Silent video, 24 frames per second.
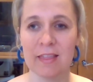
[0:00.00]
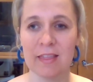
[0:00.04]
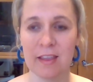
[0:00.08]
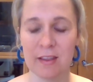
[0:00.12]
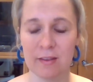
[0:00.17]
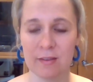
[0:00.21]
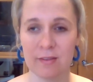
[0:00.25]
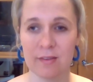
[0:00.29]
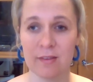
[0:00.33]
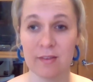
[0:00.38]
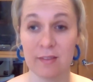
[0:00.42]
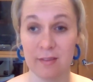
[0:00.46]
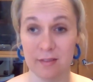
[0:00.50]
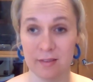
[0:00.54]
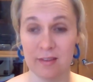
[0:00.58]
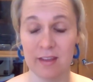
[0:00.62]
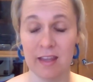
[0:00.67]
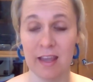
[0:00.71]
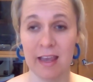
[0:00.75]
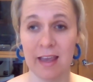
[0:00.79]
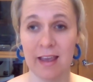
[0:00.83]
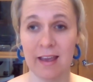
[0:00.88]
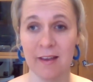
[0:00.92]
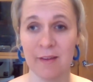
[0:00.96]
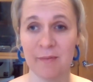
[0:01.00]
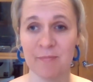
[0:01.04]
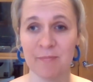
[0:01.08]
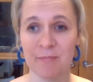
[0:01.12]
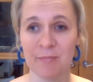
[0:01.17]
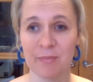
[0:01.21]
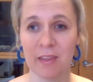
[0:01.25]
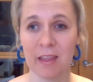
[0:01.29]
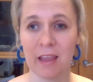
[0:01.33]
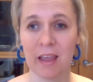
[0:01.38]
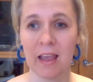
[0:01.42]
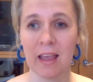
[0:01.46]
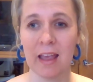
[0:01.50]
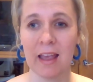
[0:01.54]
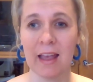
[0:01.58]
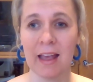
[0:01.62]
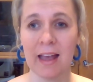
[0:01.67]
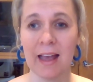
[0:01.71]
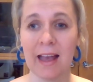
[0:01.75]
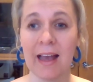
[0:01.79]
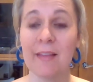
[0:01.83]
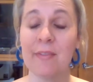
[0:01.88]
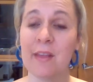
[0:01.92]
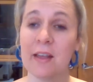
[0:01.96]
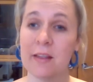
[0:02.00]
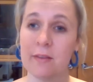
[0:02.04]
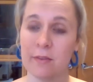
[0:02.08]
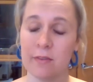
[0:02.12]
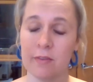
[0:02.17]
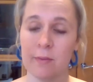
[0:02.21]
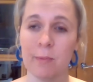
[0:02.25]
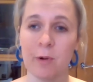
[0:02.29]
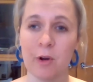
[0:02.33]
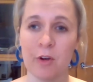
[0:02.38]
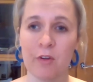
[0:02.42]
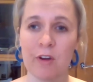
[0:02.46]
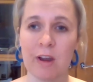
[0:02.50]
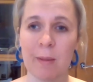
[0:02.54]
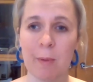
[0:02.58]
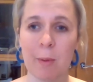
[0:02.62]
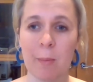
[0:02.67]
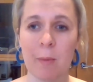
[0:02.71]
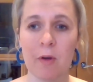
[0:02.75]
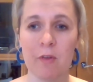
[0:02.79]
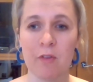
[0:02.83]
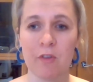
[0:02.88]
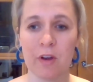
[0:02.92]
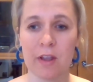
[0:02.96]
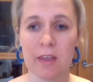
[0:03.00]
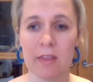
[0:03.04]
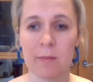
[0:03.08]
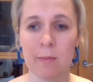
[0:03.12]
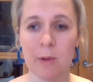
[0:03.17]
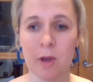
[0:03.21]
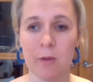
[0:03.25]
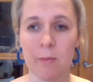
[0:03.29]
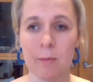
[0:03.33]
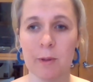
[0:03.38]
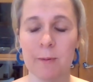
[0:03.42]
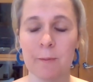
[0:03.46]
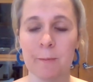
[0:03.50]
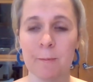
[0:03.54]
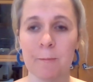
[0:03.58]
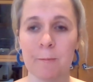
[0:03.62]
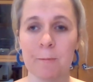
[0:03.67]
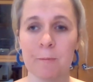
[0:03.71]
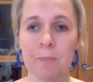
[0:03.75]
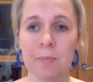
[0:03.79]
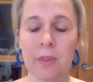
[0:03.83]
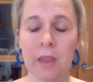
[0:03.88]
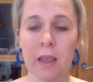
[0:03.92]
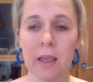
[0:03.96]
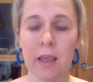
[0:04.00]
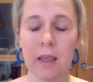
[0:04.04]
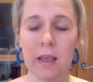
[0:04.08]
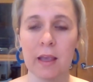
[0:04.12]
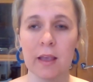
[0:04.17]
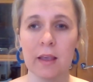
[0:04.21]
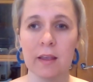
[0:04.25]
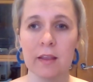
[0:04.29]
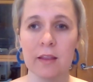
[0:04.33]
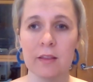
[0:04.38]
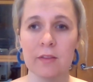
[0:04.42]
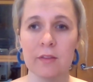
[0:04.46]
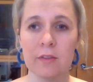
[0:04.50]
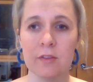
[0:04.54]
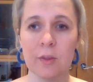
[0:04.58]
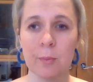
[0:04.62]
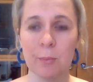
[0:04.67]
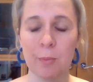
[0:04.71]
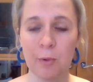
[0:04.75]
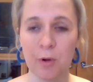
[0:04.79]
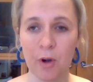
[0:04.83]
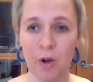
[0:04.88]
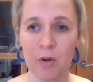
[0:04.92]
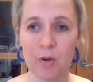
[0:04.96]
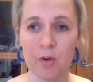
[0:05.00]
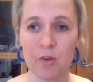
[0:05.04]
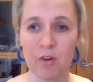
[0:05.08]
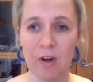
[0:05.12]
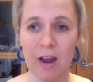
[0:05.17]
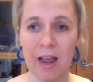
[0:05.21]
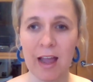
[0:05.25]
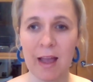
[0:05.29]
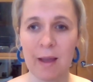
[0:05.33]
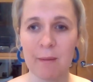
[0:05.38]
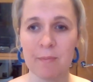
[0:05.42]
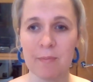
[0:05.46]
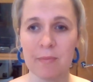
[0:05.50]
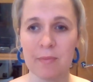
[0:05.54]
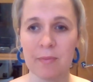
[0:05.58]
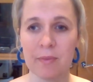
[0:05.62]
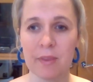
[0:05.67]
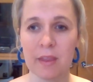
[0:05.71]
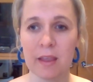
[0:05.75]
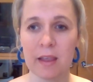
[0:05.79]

this year, and that's the program I'm offering at the moment. The program